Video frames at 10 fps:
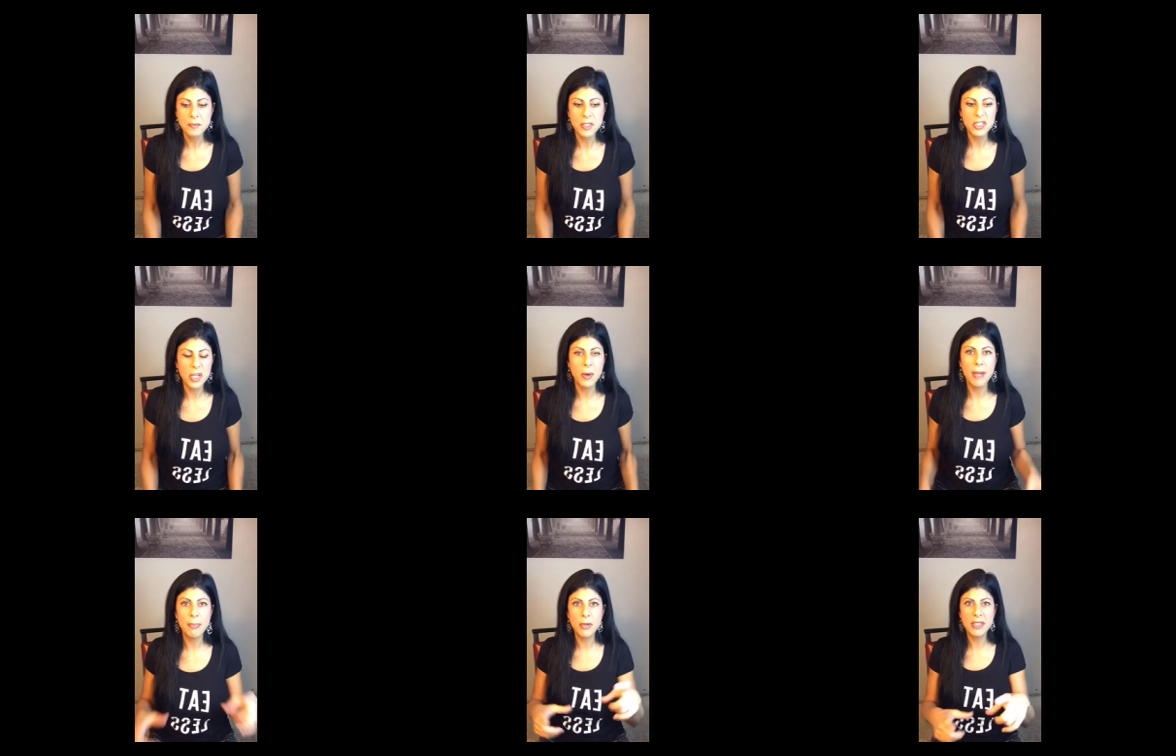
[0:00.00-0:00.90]
So I
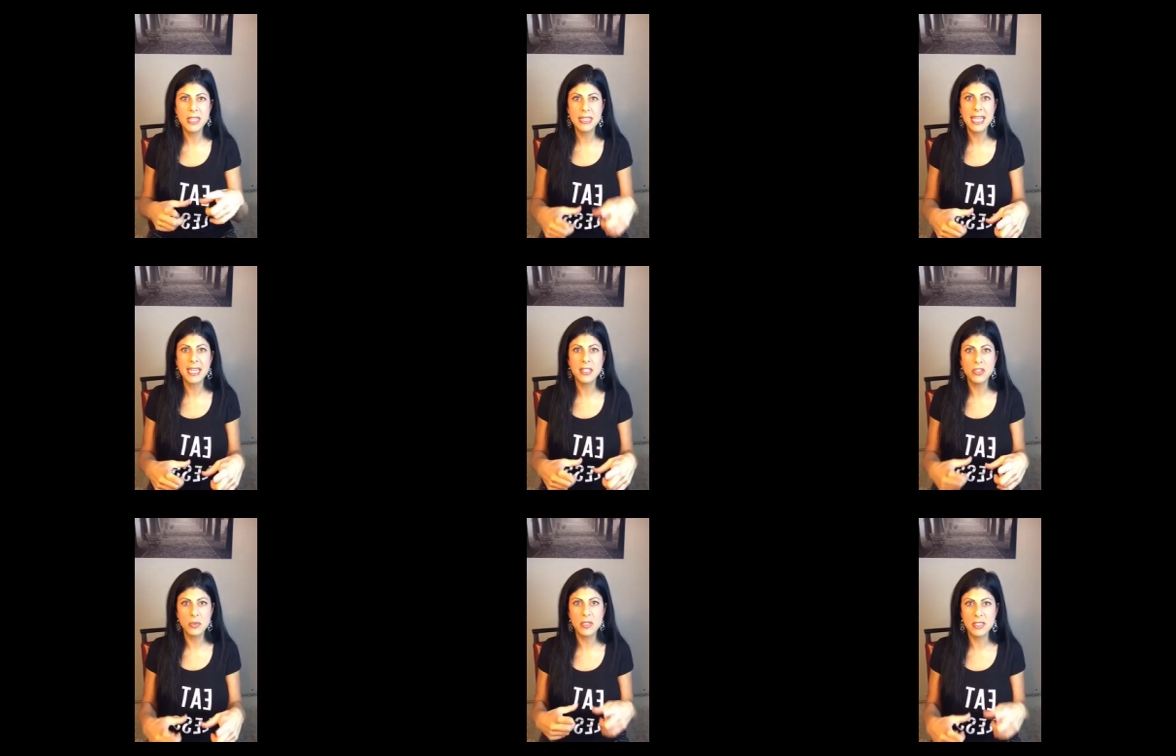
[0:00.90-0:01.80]
put the link
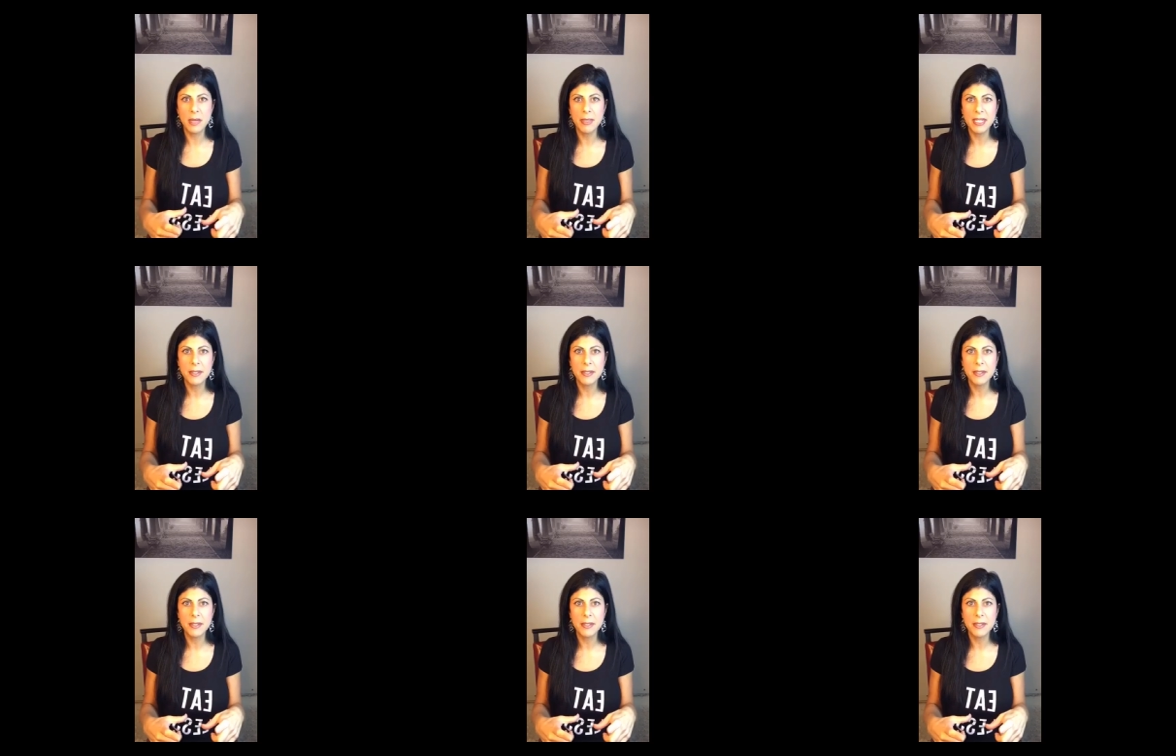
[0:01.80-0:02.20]
to the summit